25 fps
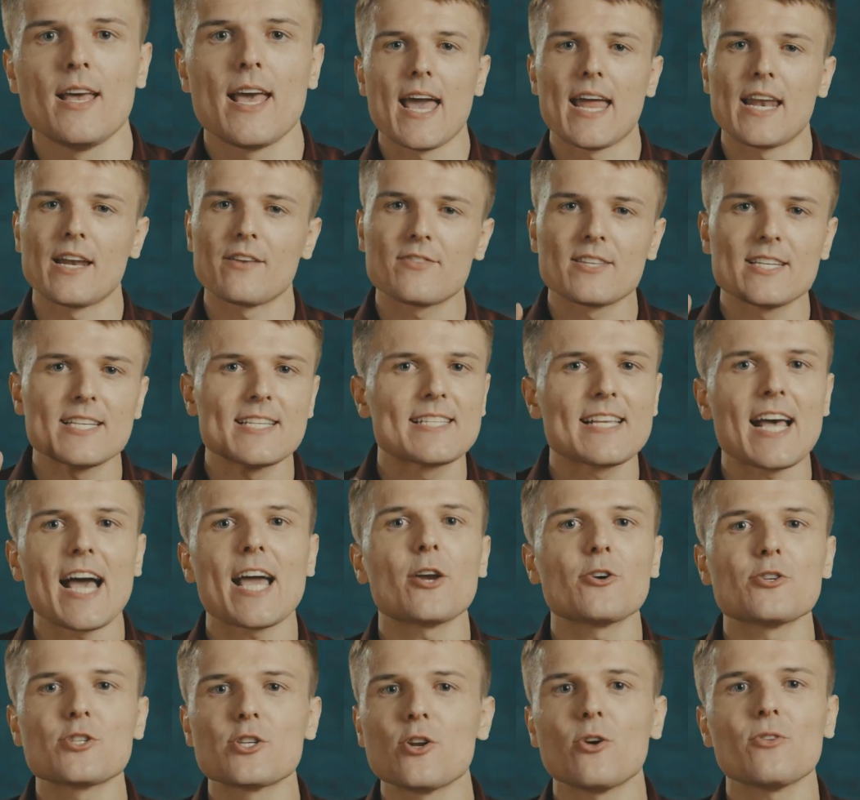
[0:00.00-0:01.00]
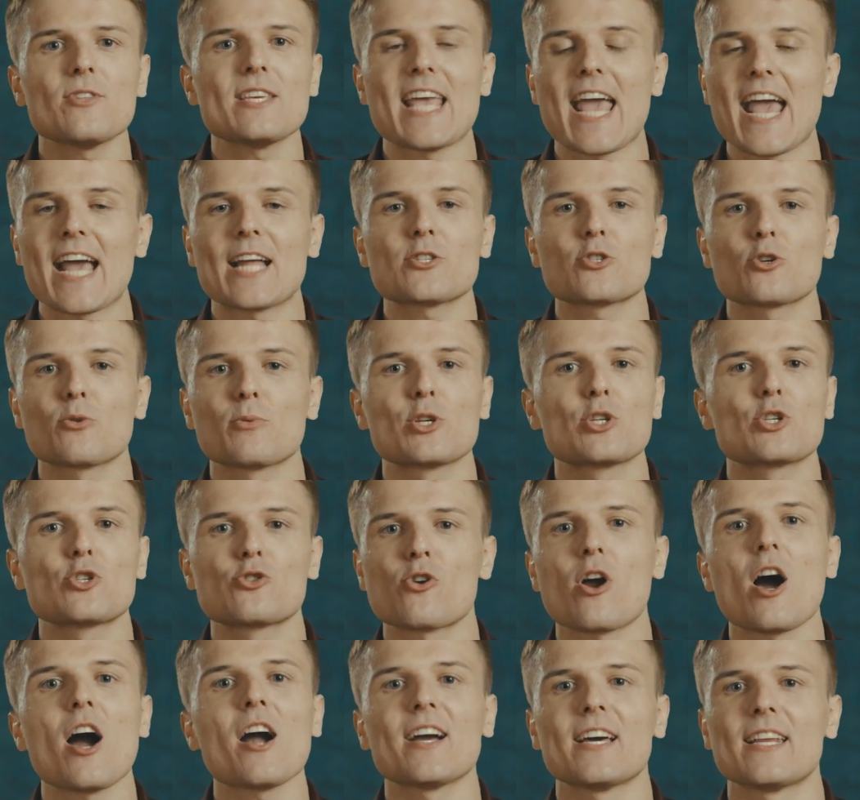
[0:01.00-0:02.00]
And if the desire to know the answer is
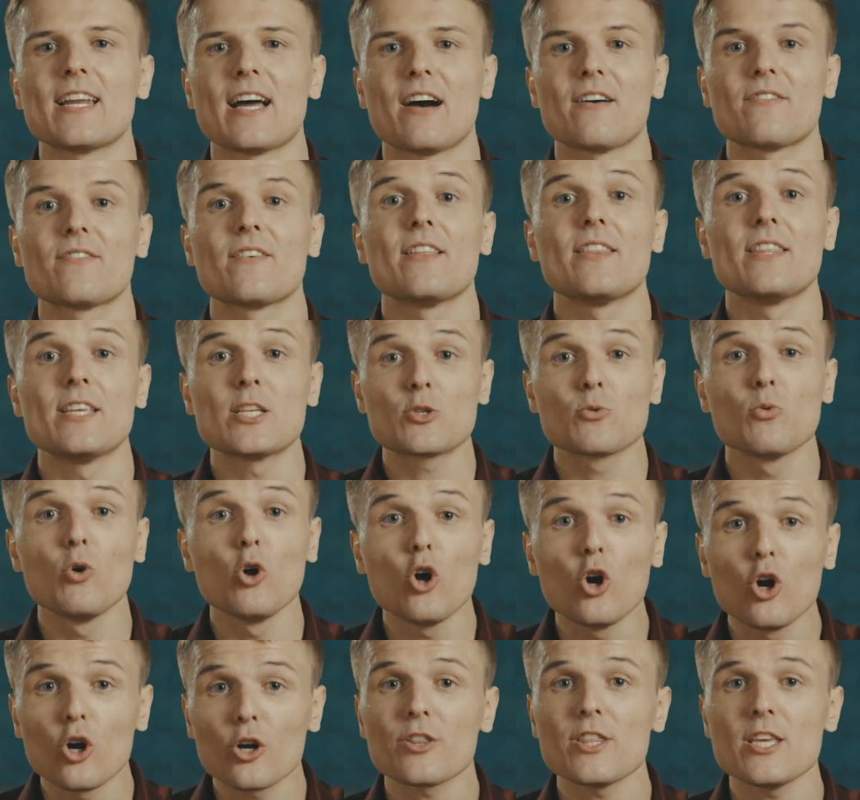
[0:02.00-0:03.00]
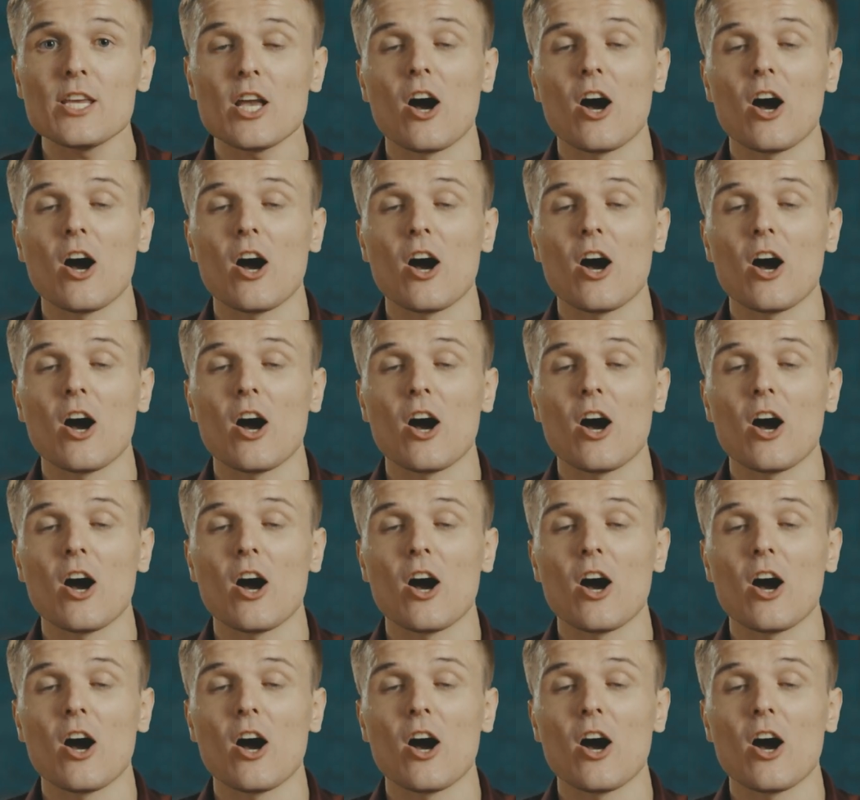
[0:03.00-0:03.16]
strong enough, this will hook the